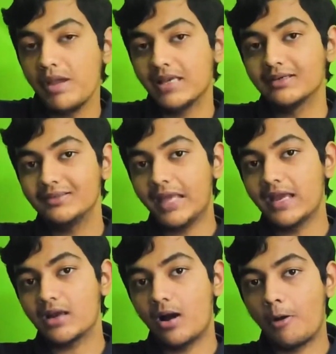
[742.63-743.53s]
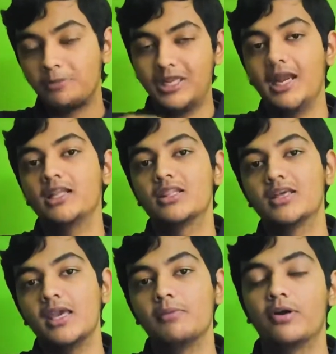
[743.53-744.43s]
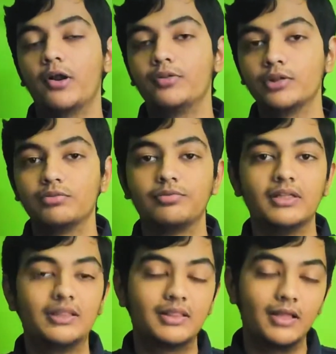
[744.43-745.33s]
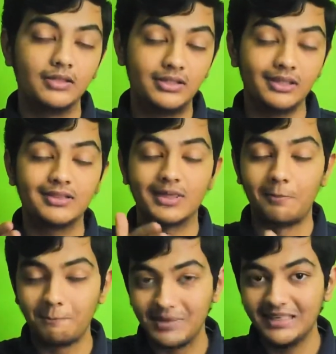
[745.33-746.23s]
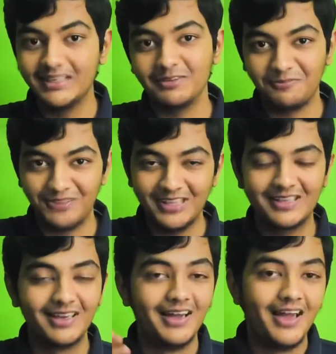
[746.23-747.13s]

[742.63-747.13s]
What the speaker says: big tech updates that came around this complete week.